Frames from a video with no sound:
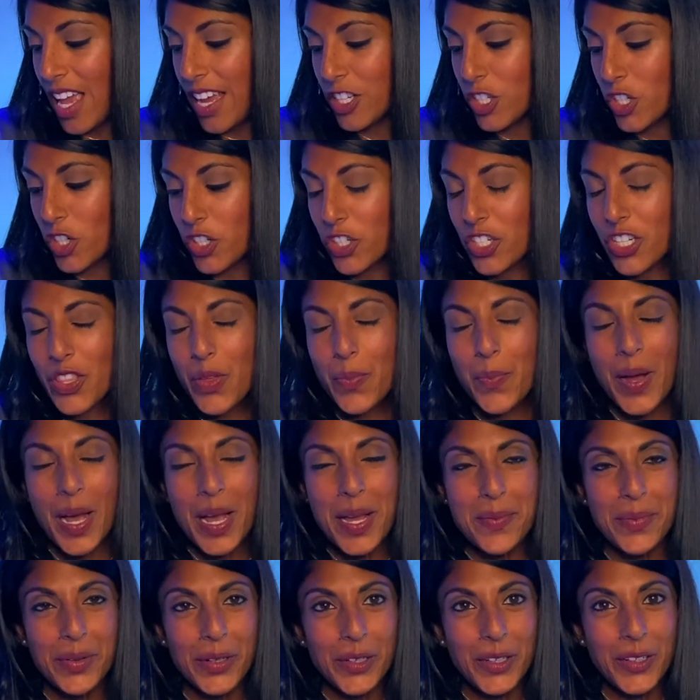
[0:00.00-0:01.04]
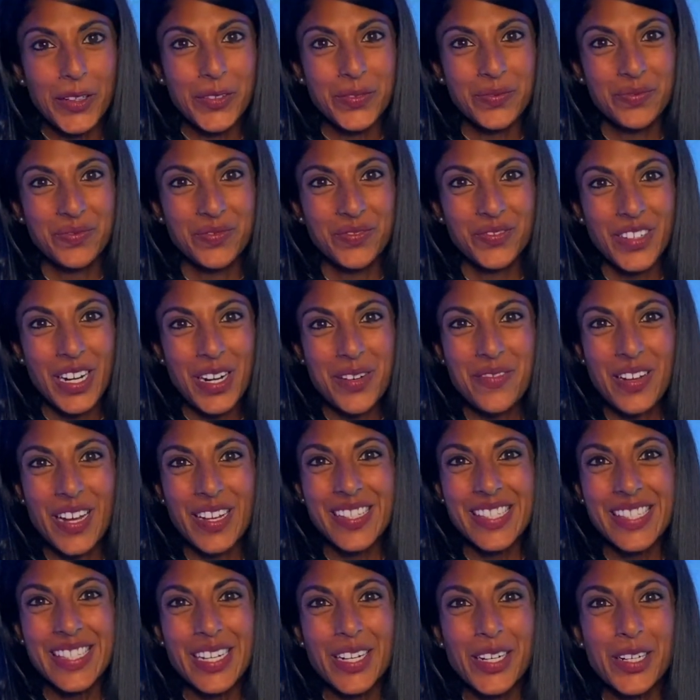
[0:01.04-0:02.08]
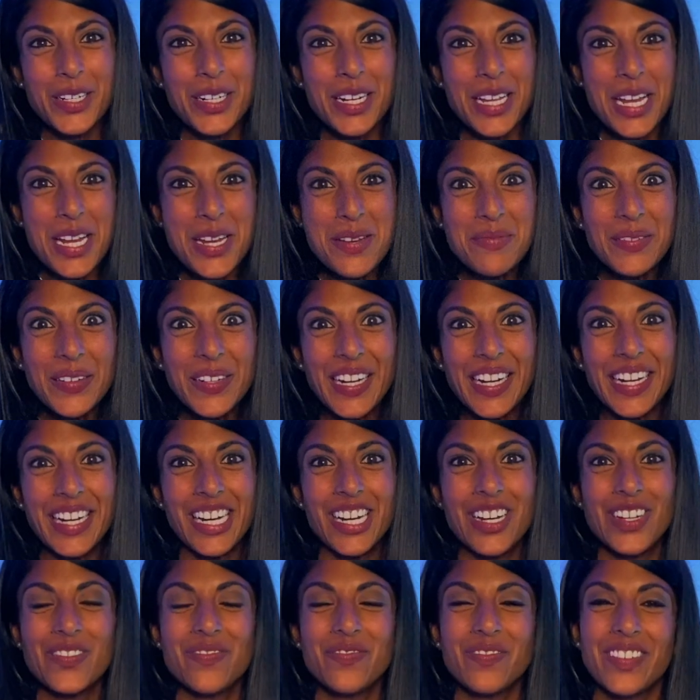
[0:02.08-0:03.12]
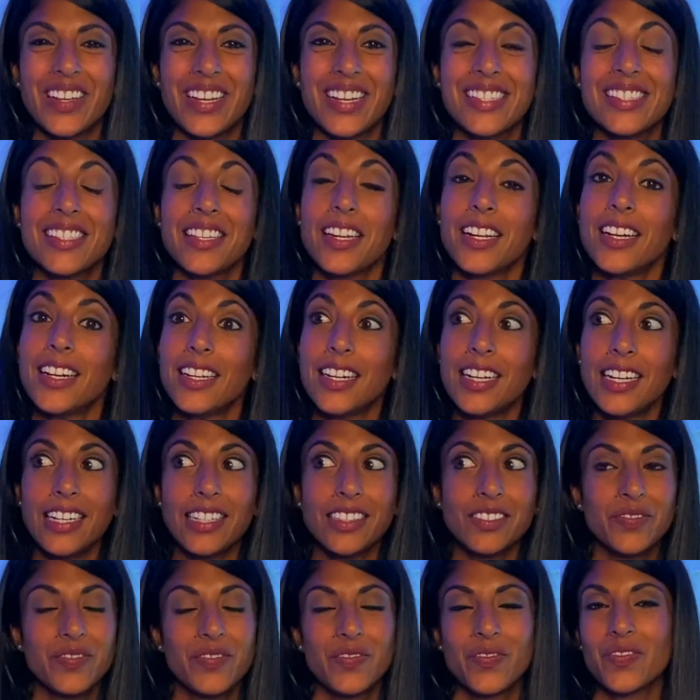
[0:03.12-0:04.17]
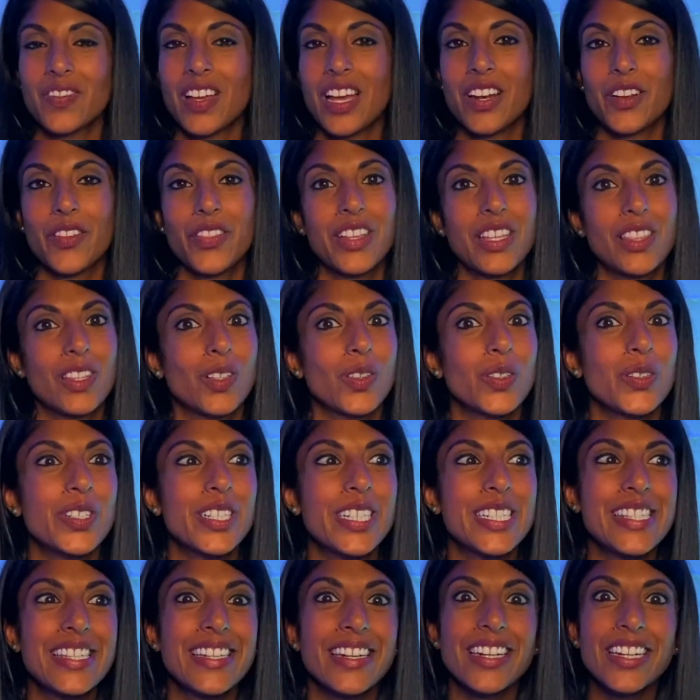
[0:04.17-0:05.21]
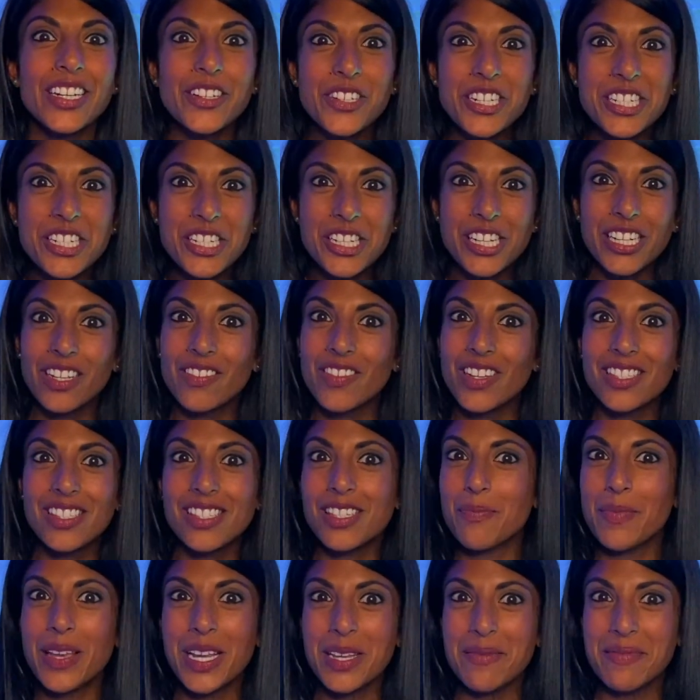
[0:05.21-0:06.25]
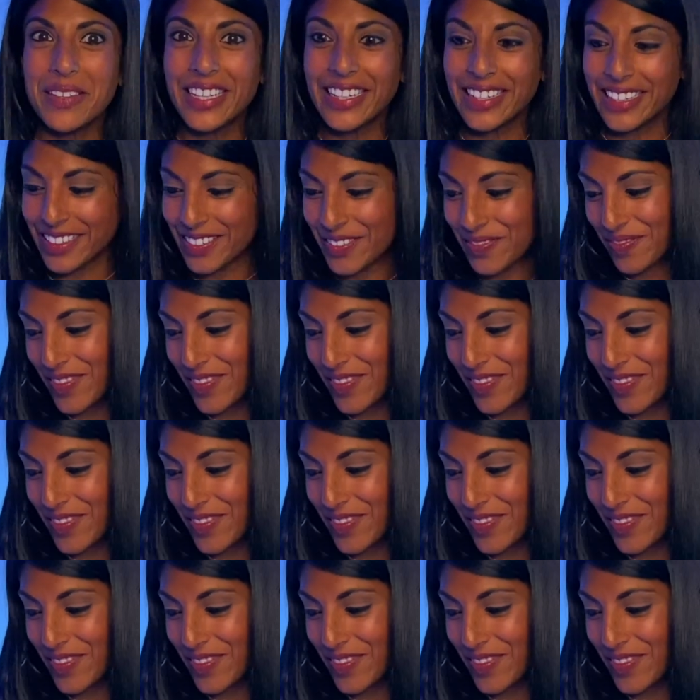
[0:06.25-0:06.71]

Turned to the Bible, read about Sarah and Abraham. I said, "Honey, I don't think the Lord's in any rush to give us a baby."